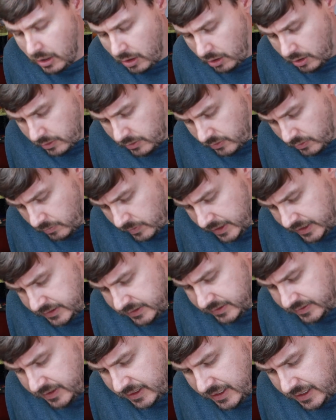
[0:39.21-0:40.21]
all the way
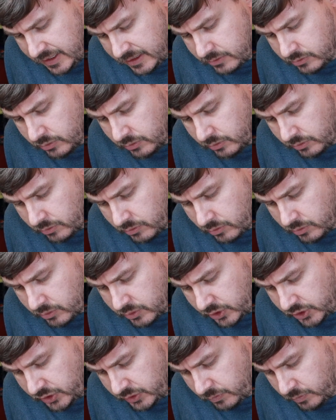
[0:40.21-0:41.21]
to the end?
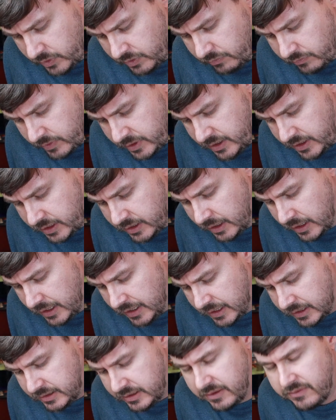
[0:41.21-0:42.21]
Or should we read
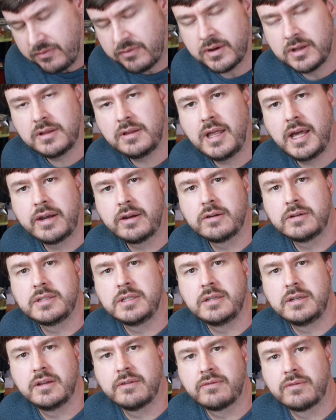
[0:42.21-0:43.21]
different letters
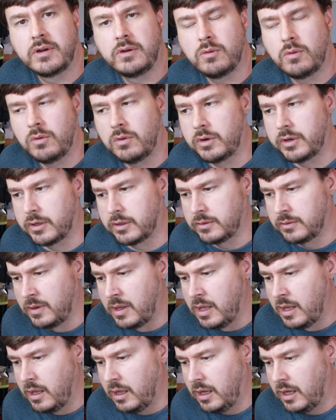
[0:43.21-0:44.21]
in different order?
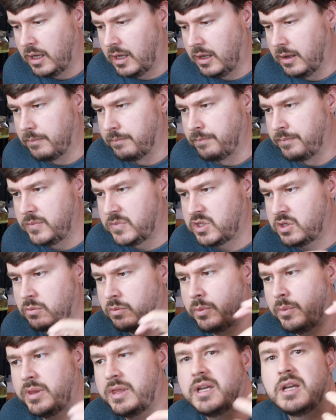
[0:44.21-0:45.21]
So
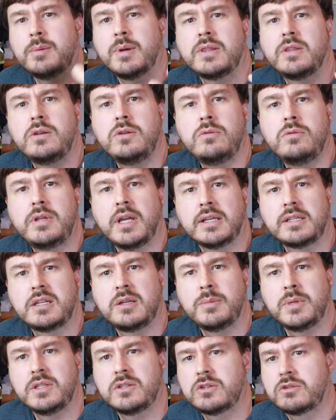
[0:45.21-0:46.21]
when we think about the New
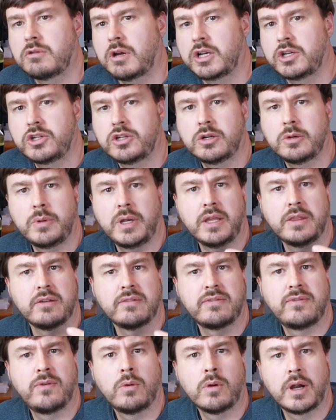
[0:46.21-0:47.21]
Testament structure, we got the
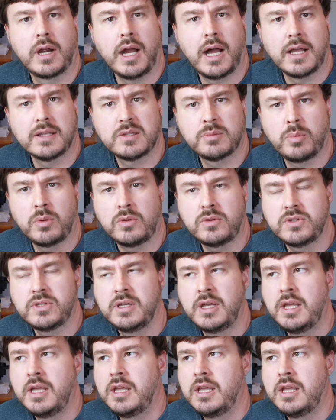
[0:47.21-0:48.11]
four Gospels.